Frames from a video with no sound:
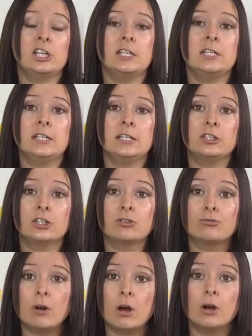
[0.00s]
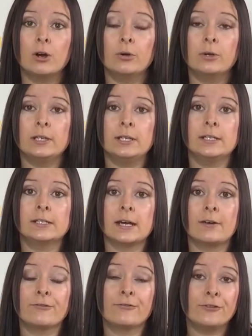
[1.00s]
you need it to grow, you need it to have